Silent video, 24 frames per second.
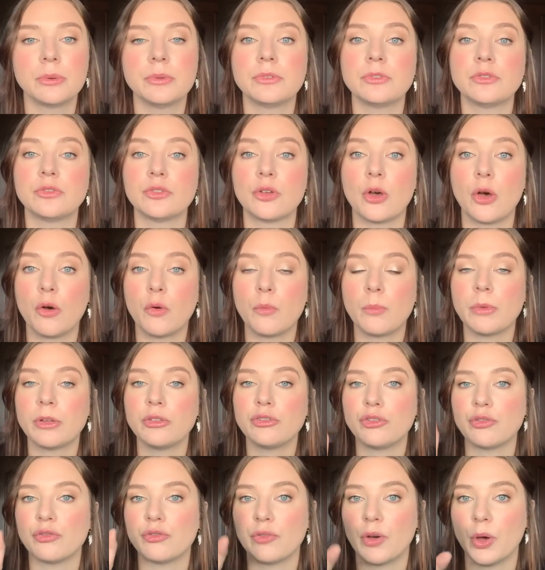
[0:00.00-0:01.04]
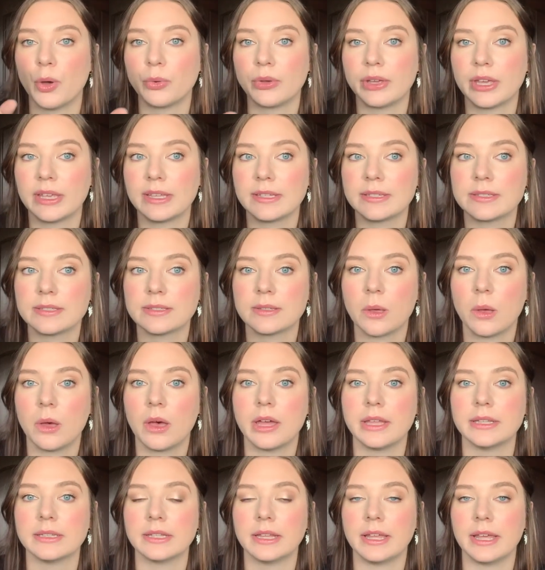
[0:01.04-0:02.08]
So much focus
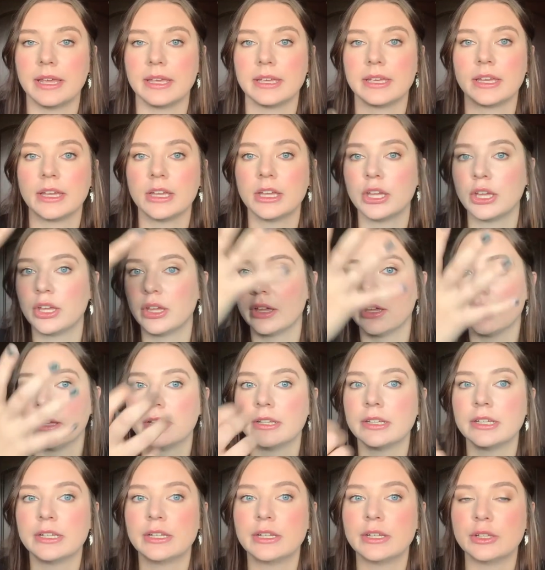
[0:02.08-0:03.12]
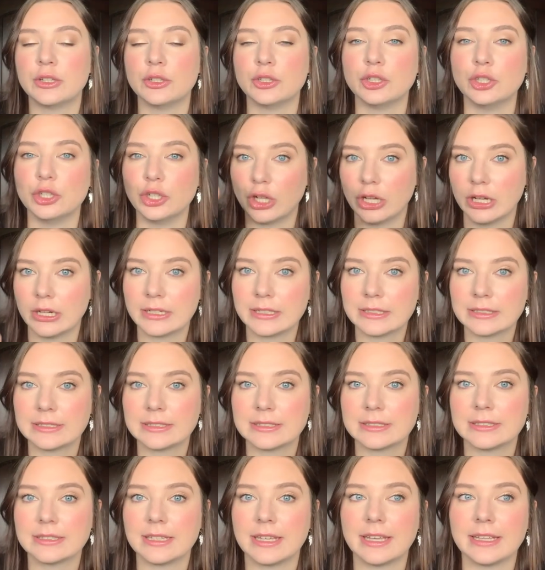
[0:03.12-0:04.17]
on like
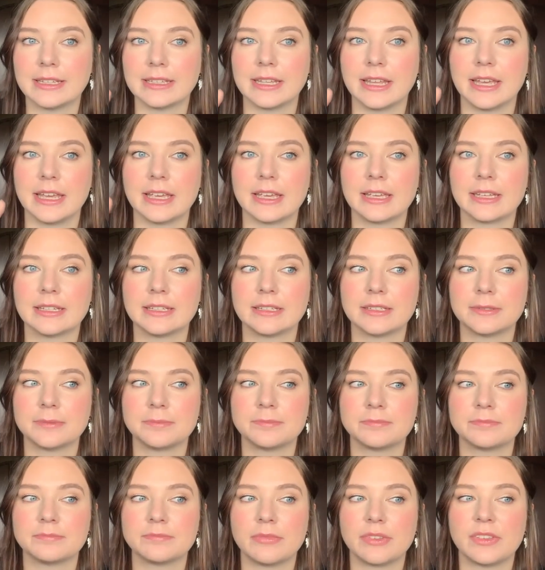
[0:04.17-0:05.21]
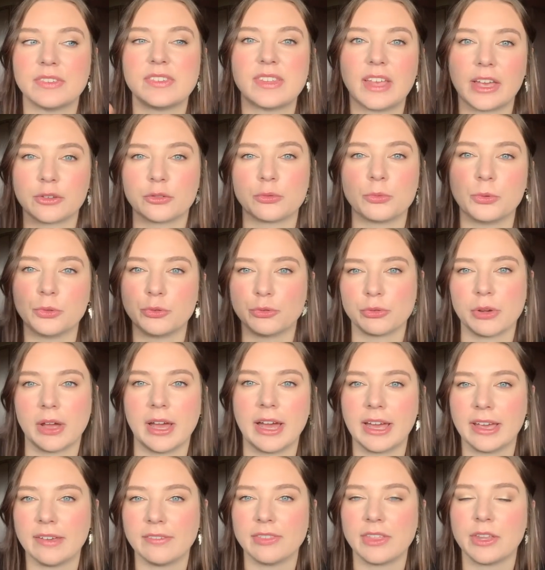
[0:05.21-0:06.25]
looks and like sexual
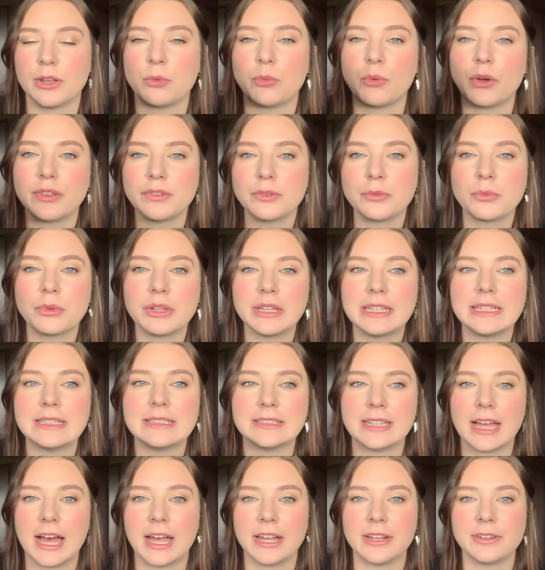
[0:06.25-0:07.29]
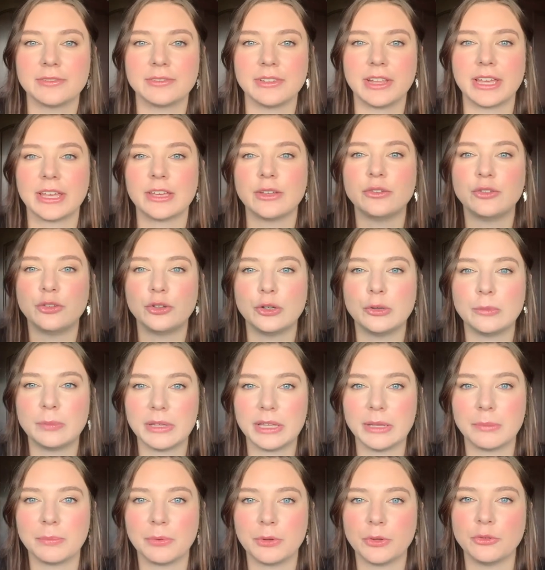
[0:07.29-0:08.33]
drive that it wasn't really a lot of like two
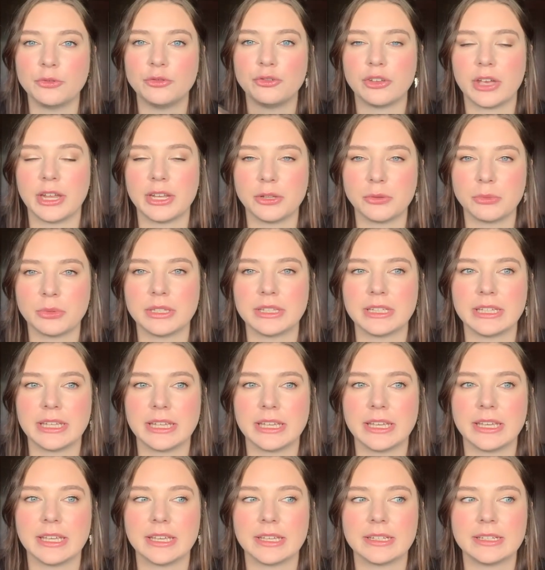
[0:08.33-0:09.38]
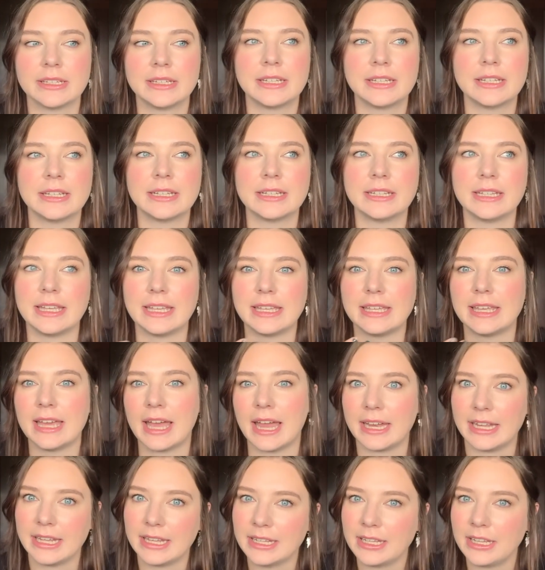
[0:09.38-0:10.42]
people genuinely like
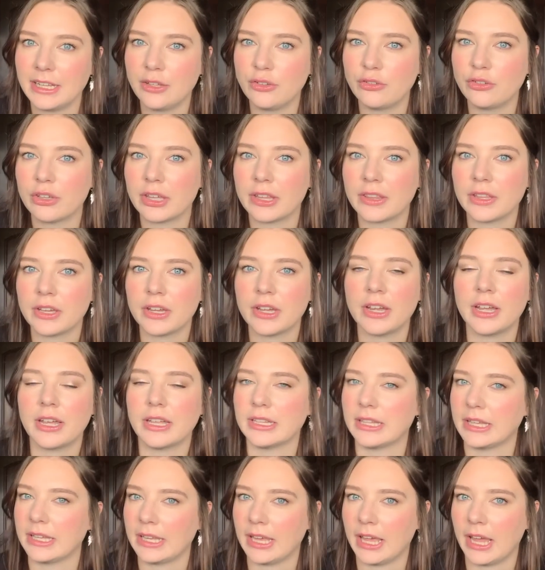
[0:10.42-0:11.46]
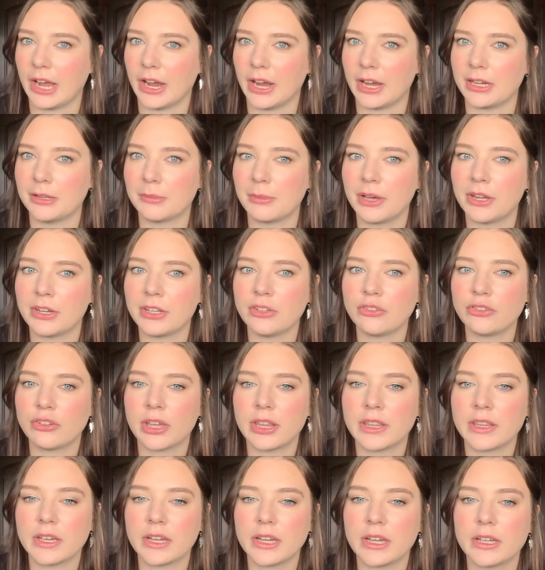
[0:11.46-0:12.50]
getting each other and like caring about each
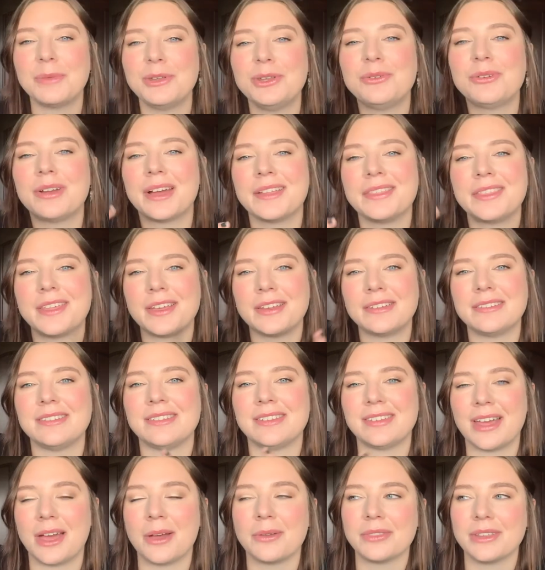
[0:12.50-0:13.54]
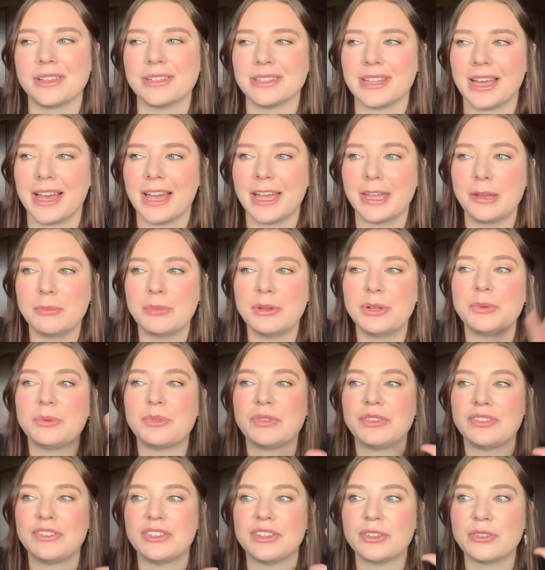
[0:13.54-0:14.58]
other. You got that down the line, but it was
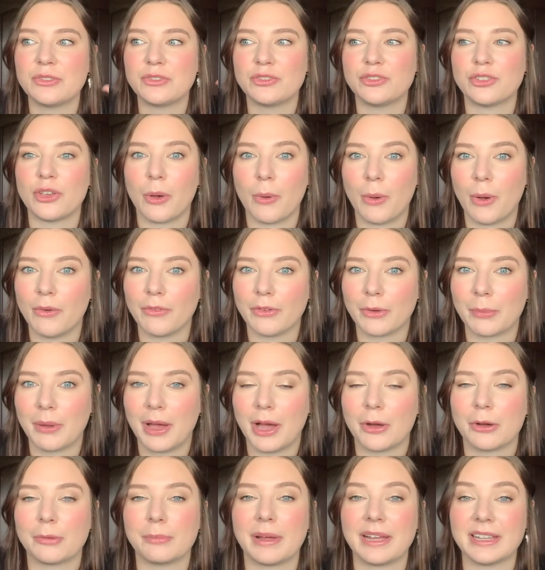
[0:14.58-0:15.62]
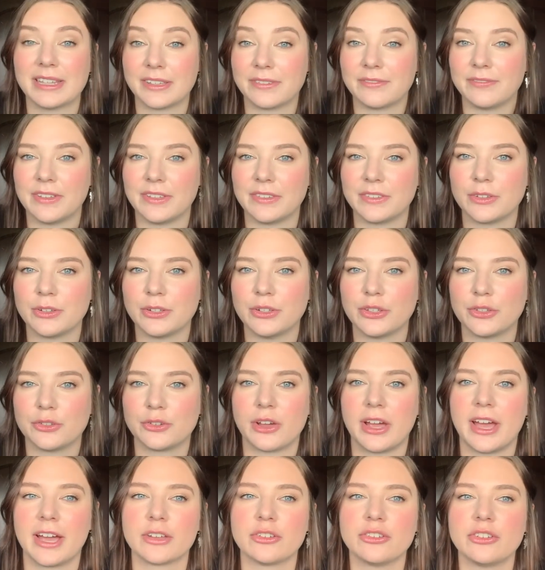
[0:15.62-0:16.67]
still so overpowered by like physical
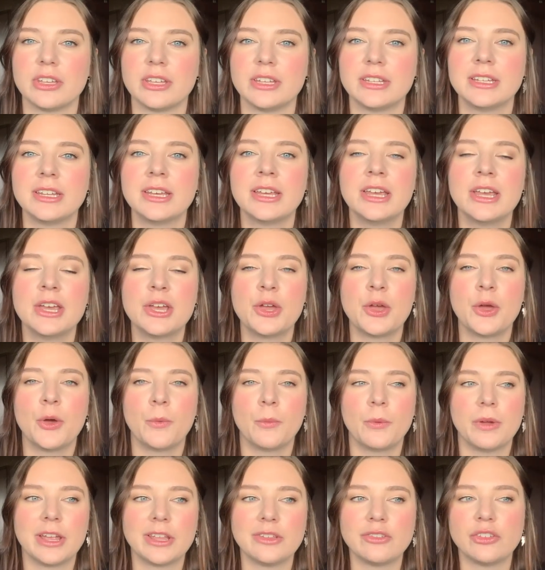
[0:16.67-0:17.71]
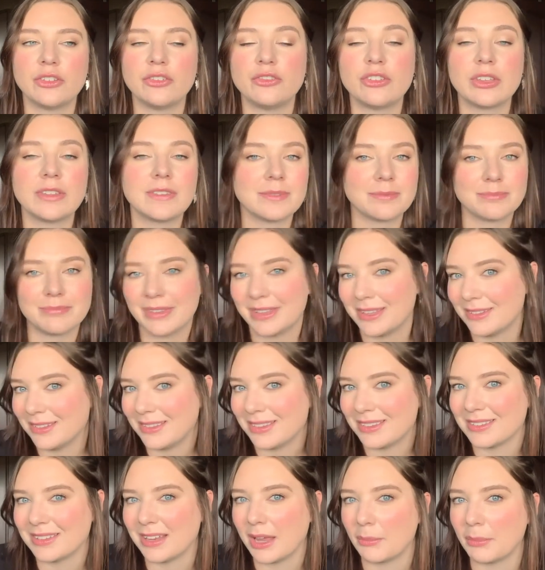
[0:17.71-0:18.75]
attraction, which is just,
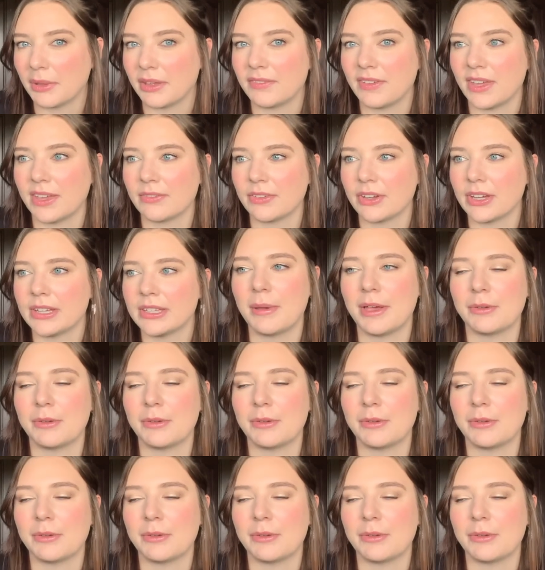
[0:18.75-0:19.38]
it's not my favorite.